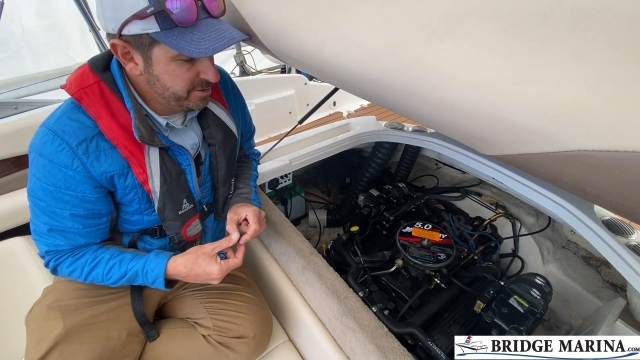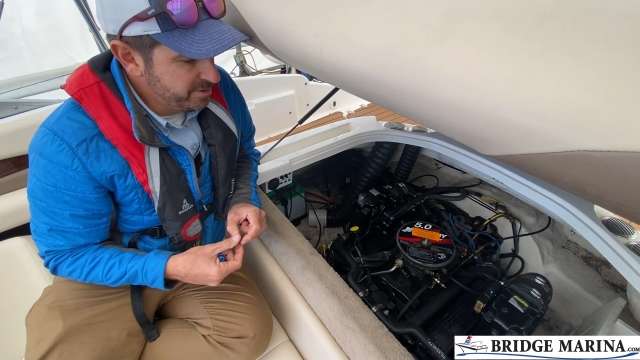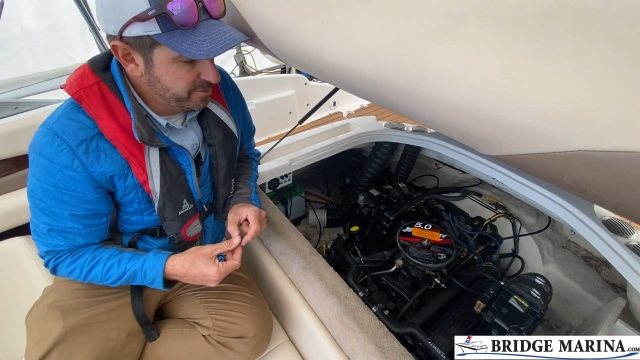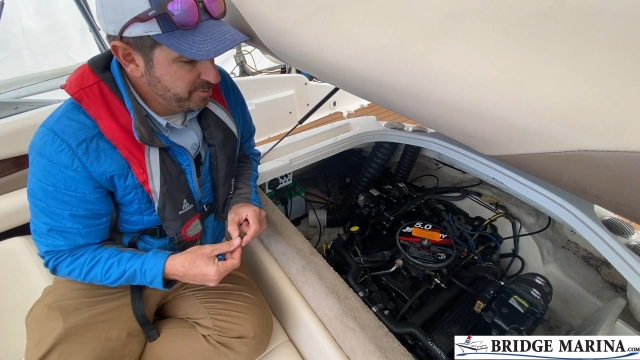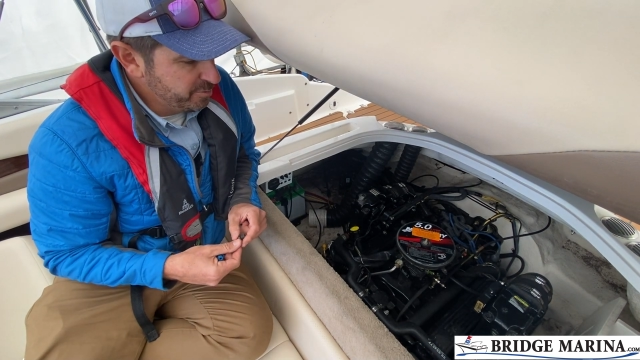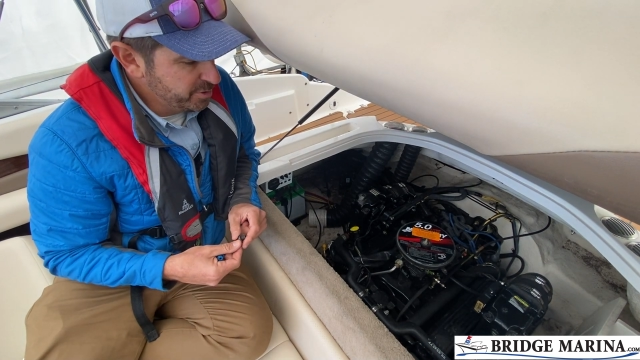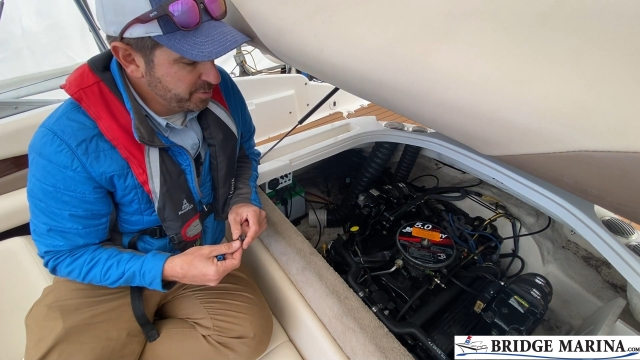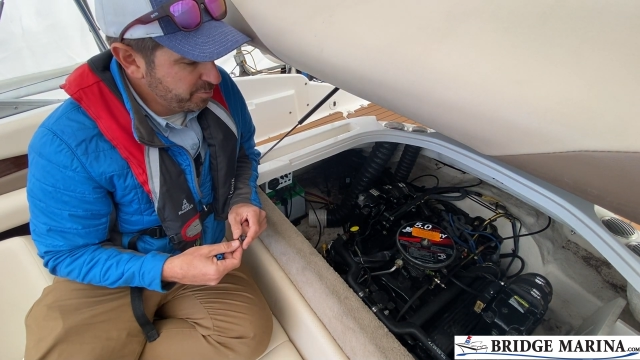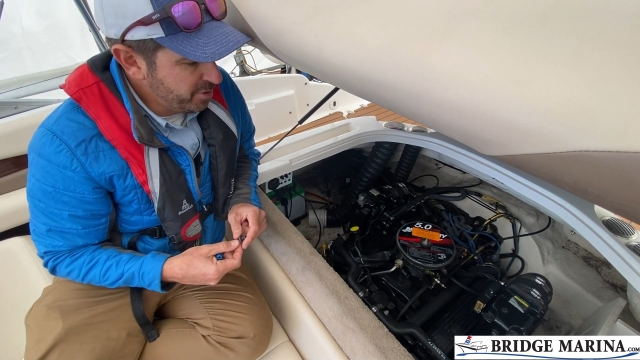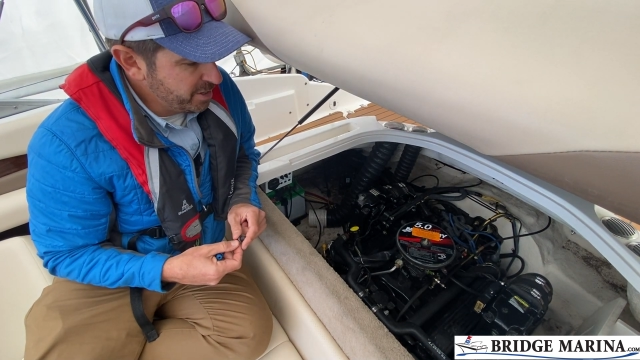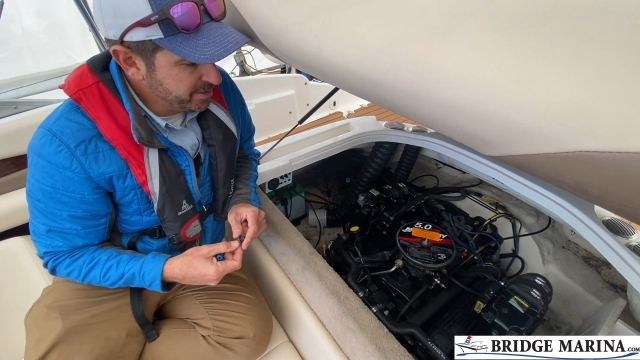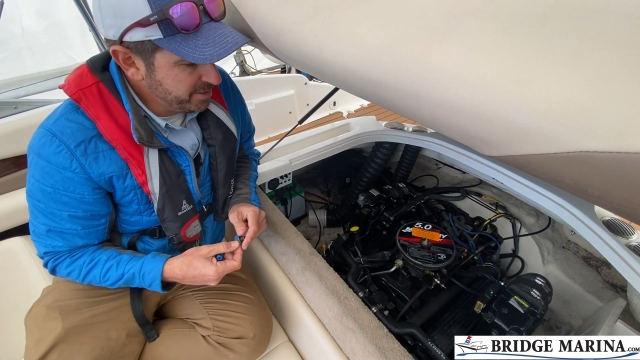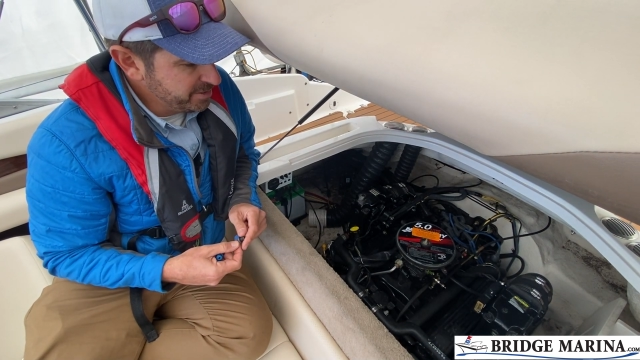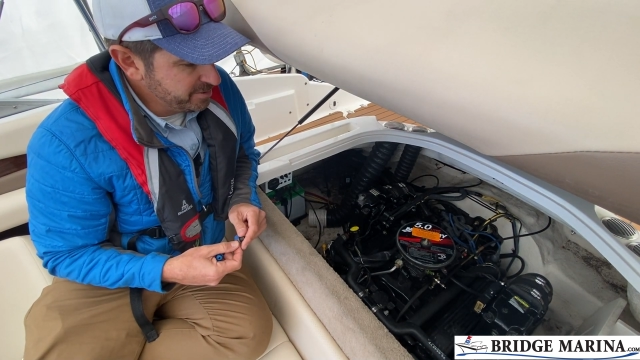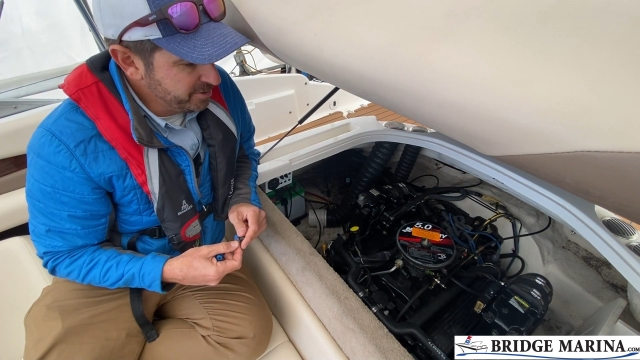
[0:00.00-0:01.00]
and what the
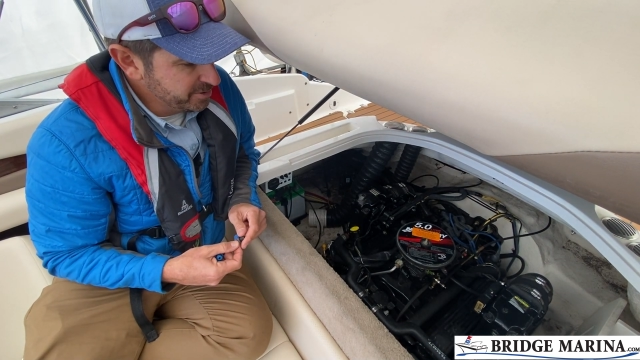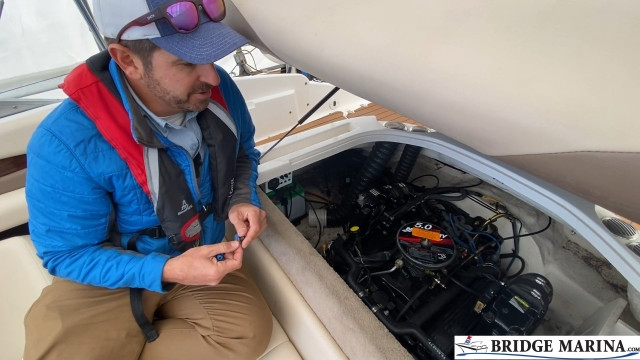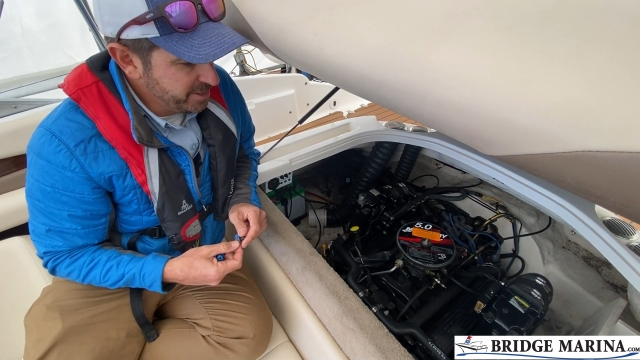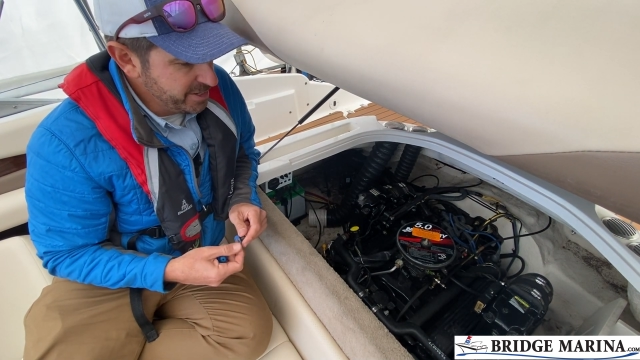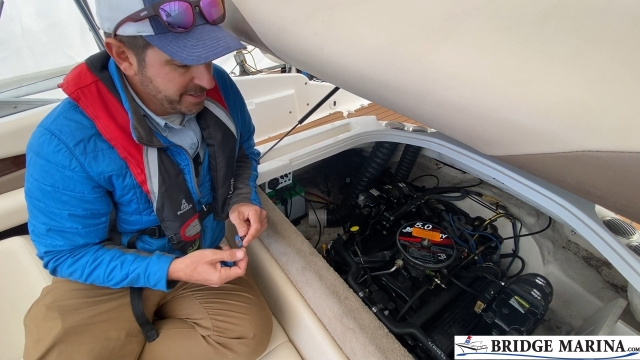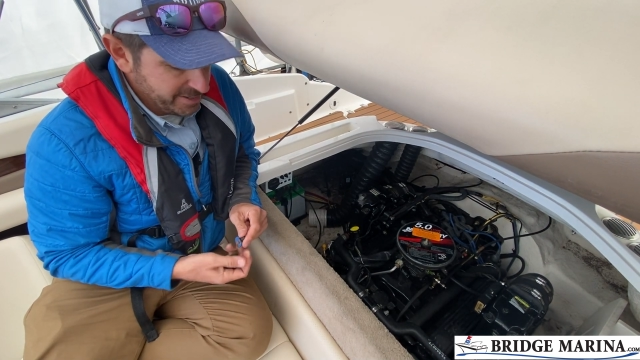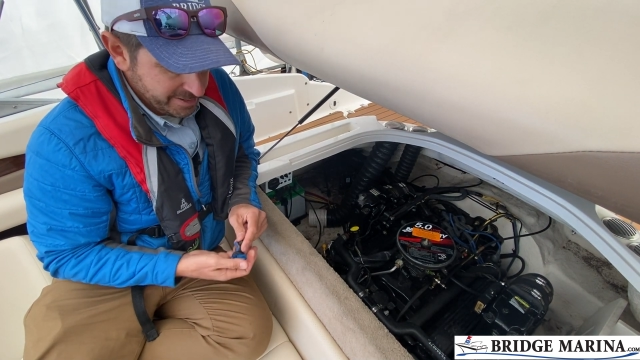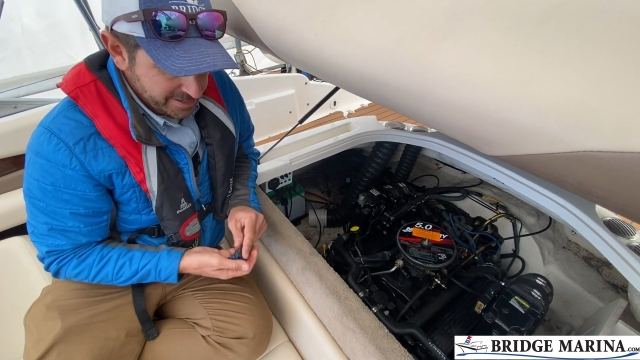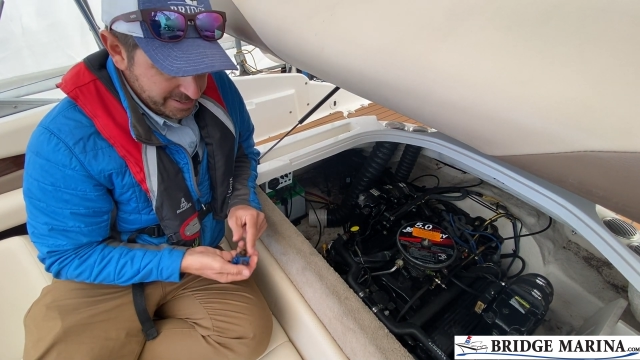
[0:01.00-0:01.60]
process looks like.